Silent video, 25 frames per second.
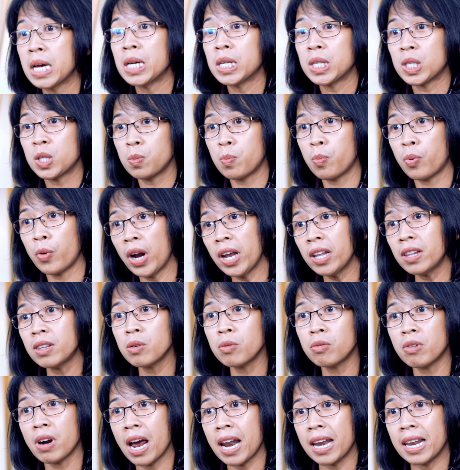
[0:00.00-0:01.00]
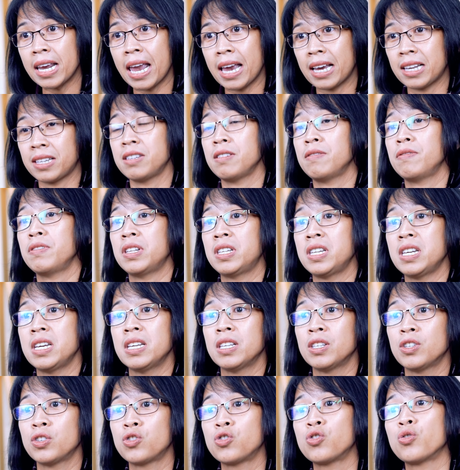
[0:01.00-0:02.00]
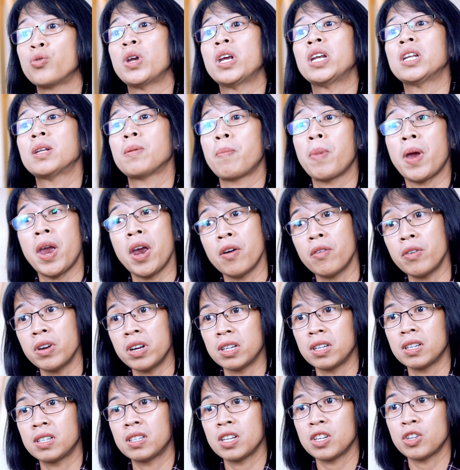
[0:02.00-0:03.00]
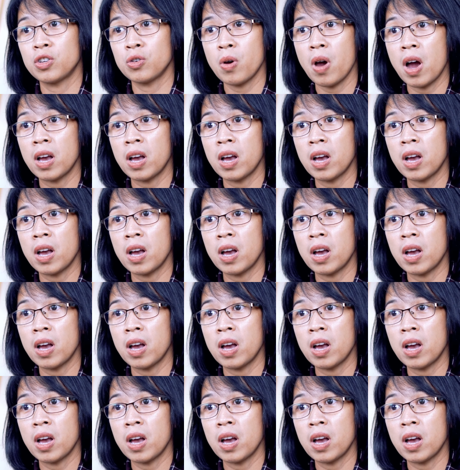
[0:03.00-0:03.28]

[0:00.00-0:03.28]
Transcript: Spread the writing activities during the period that you